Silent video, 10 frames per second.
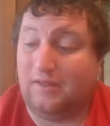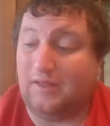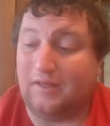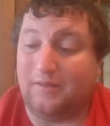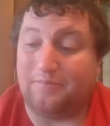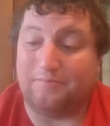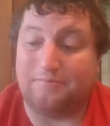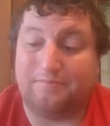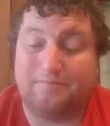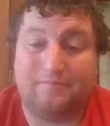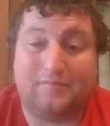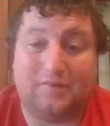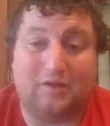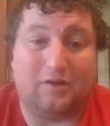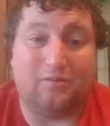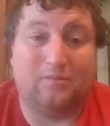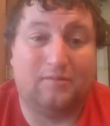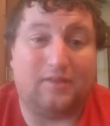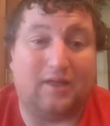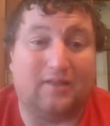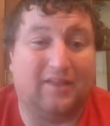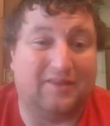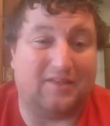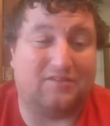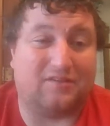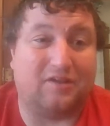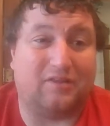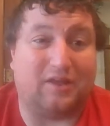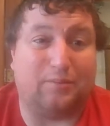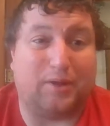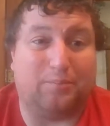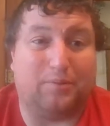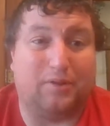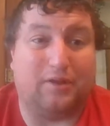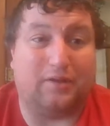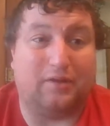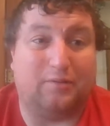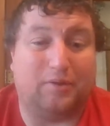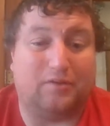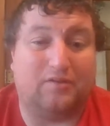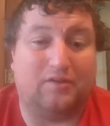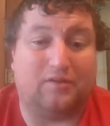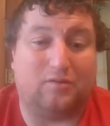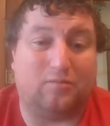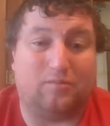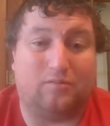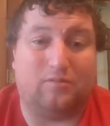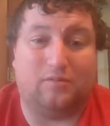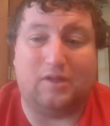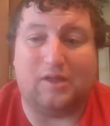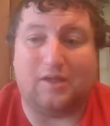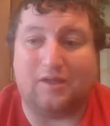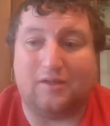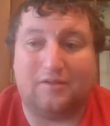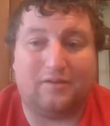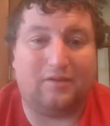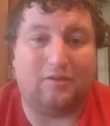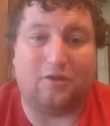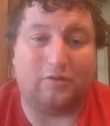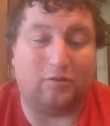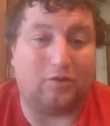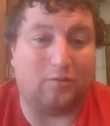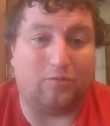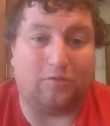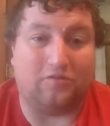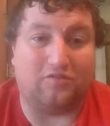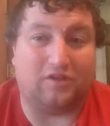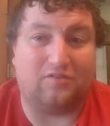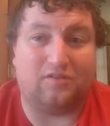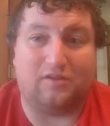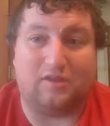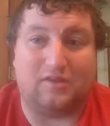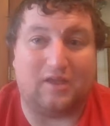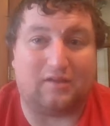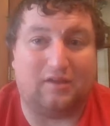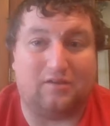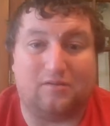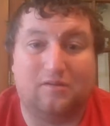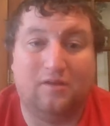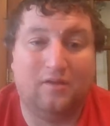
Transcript: that's a good thing about playing in the Big Ten. You go through a season, and that can,